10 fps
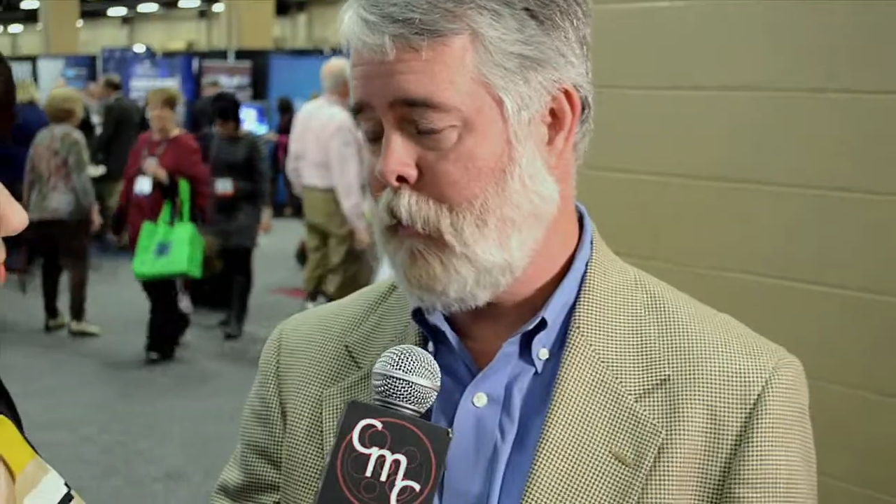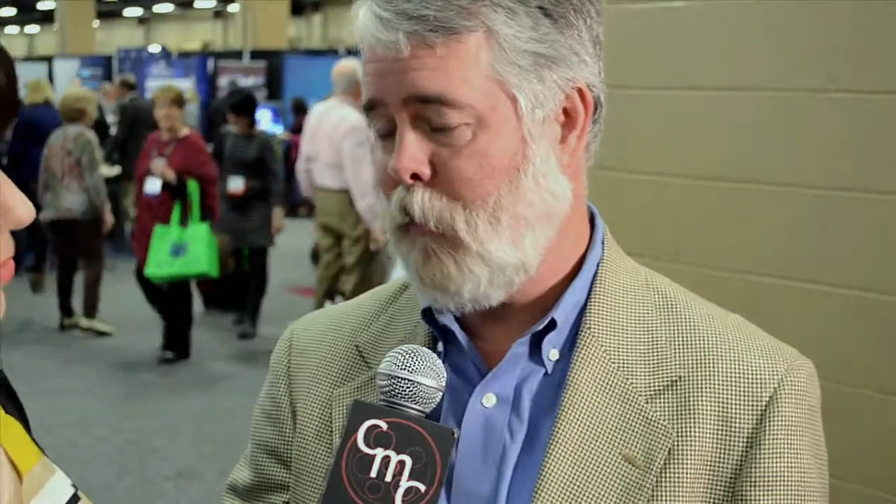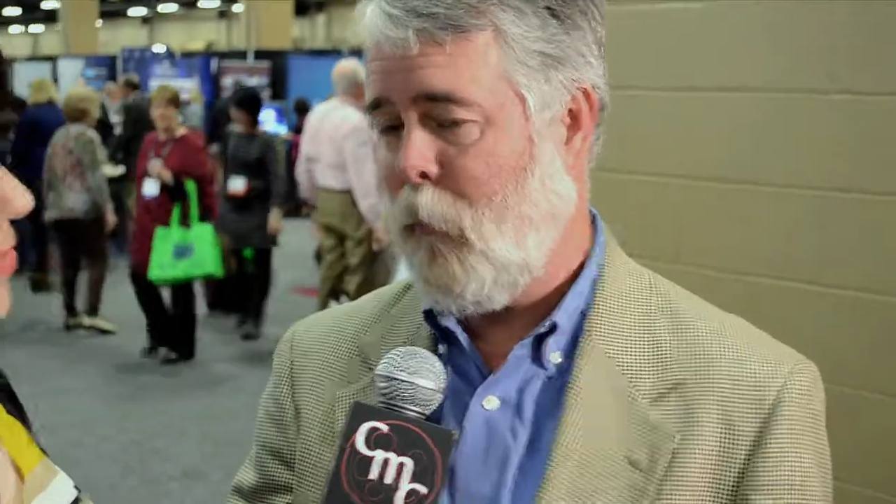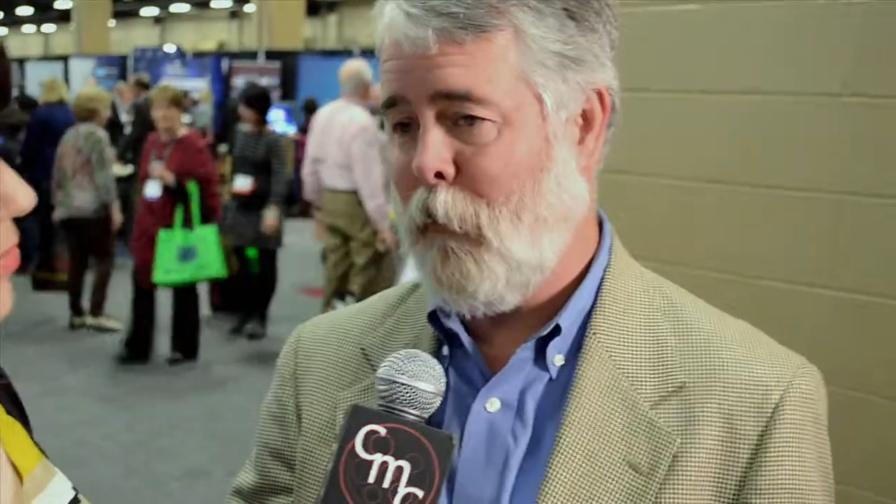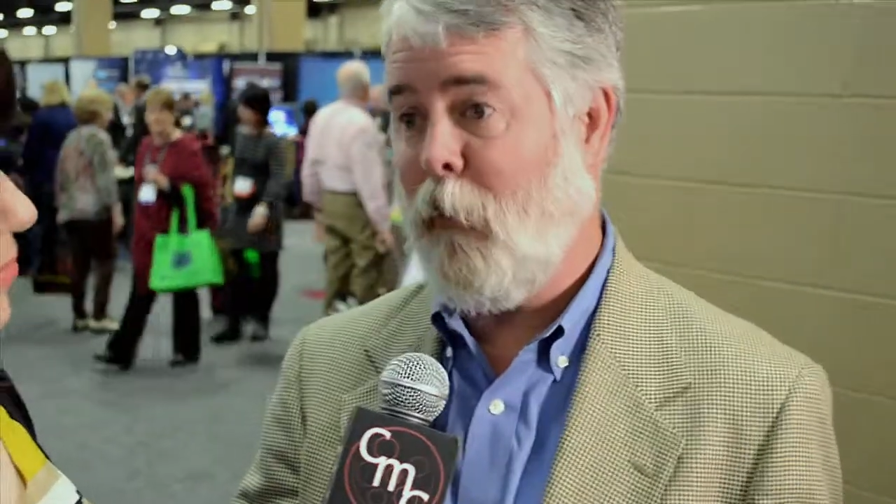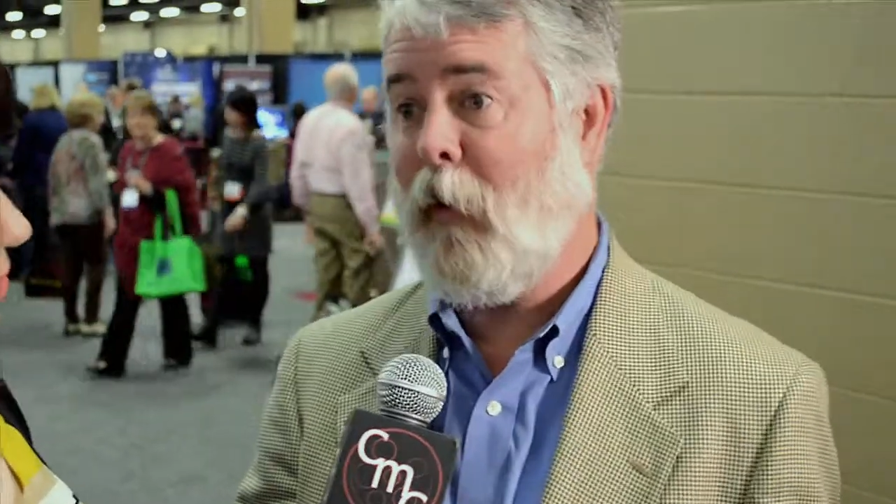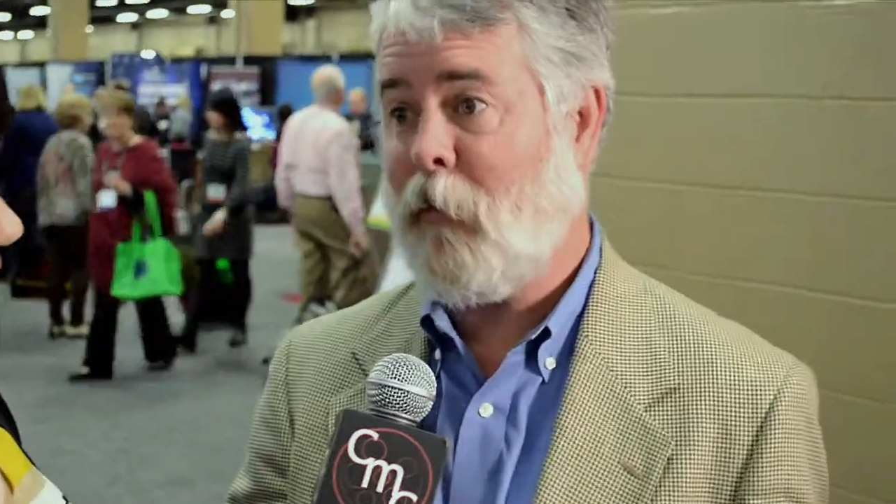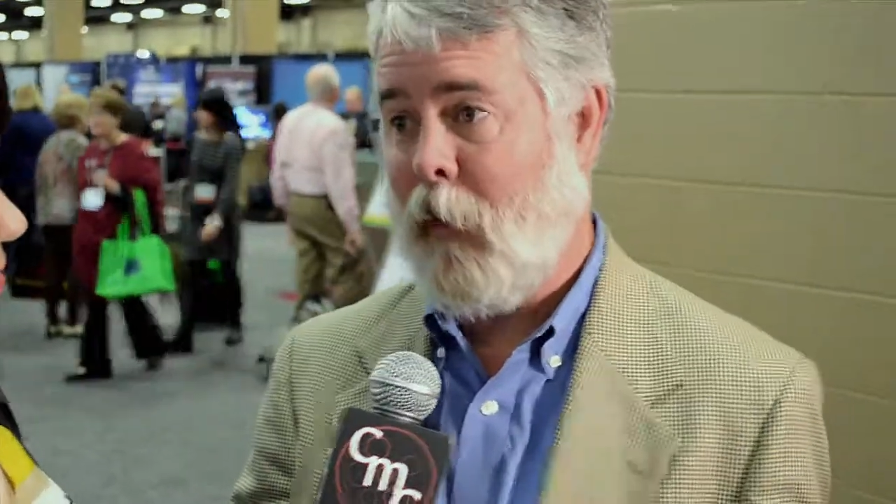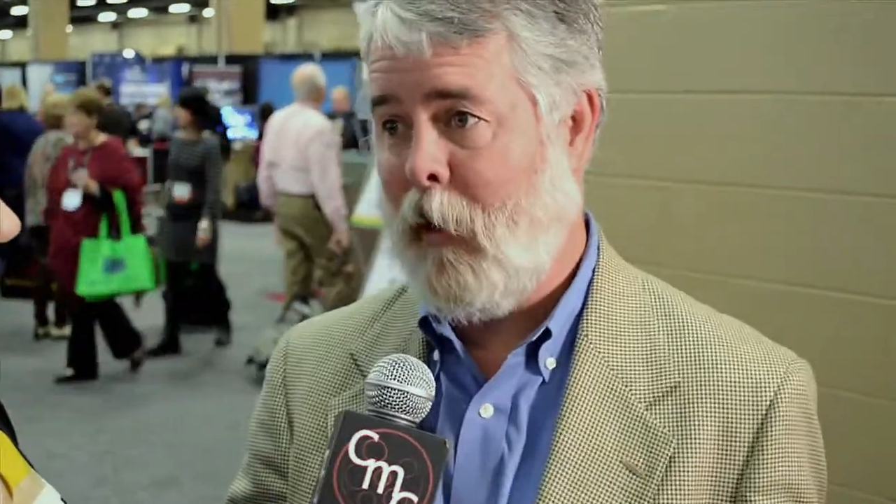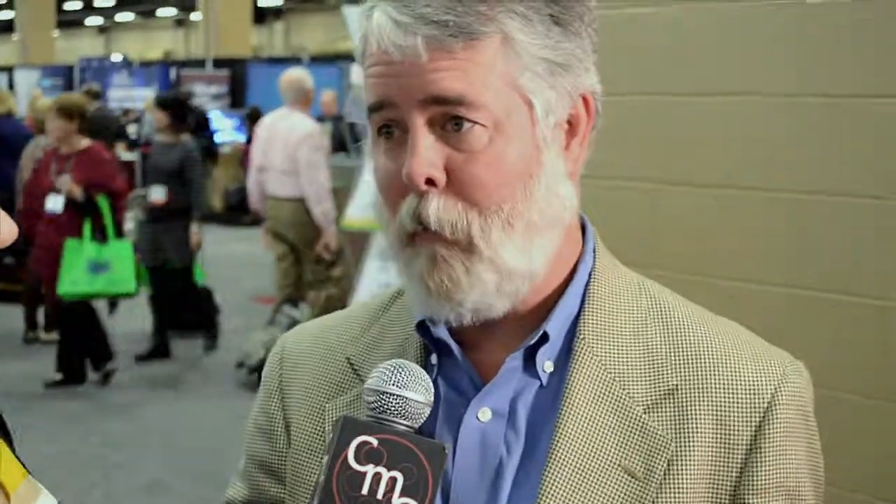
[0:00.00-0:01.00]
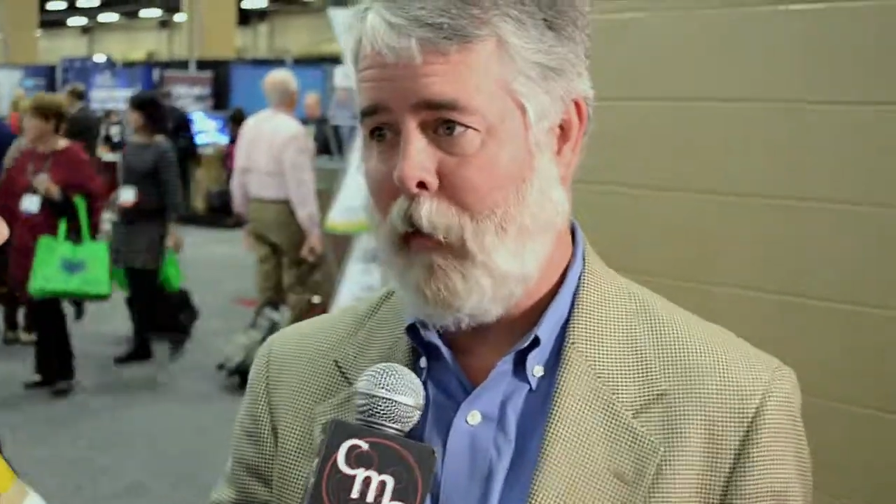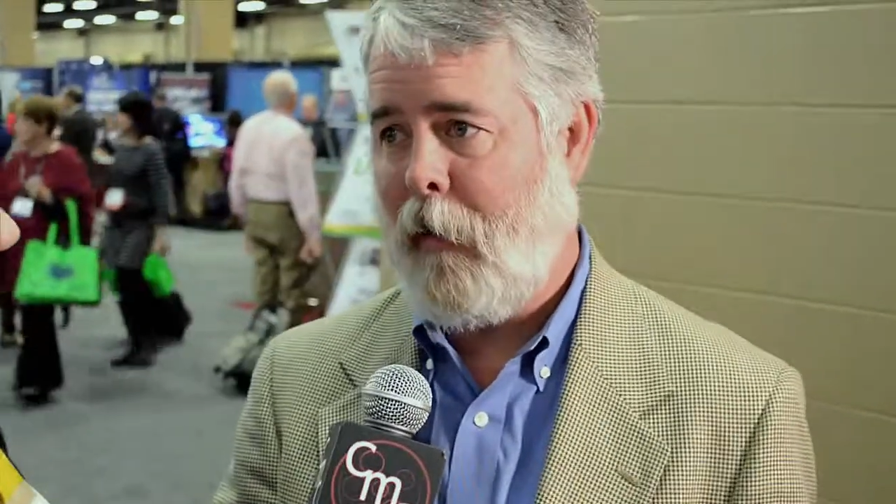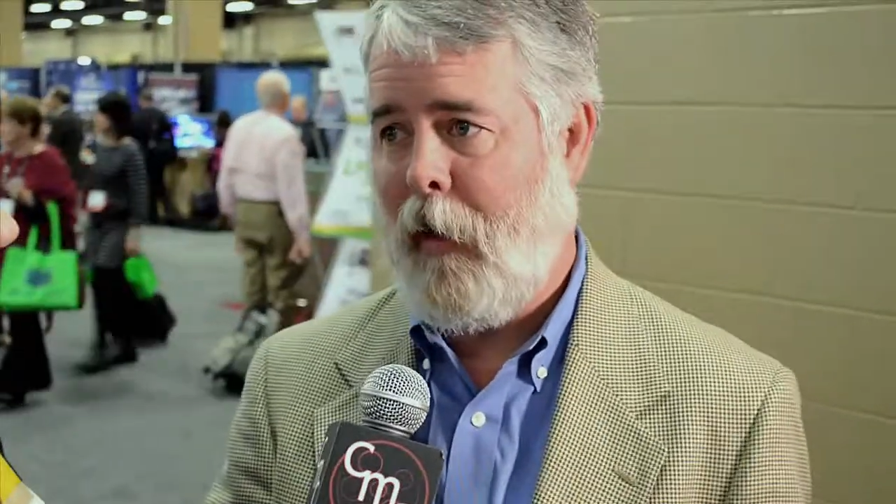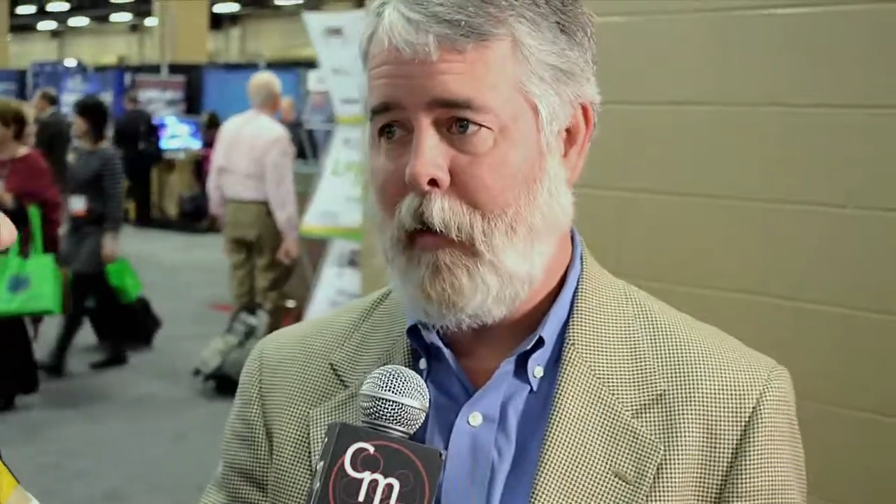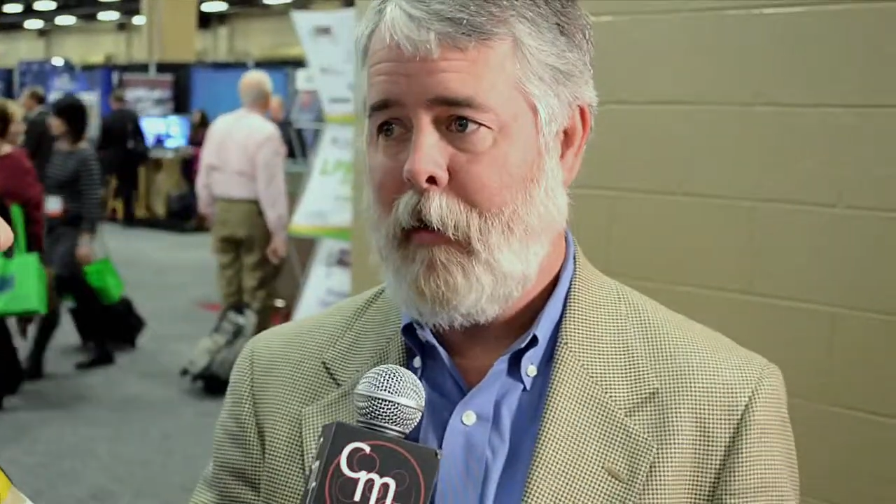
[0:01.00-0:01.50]
So we're really excited about
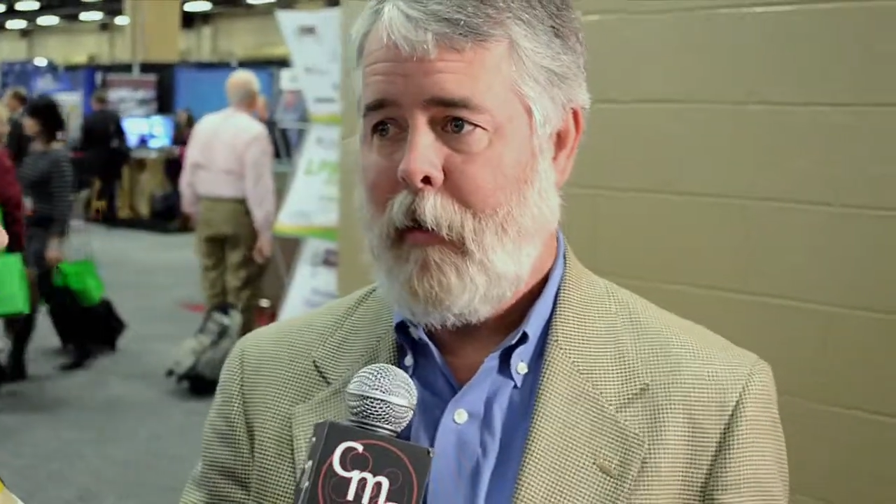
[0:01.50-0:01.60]
that.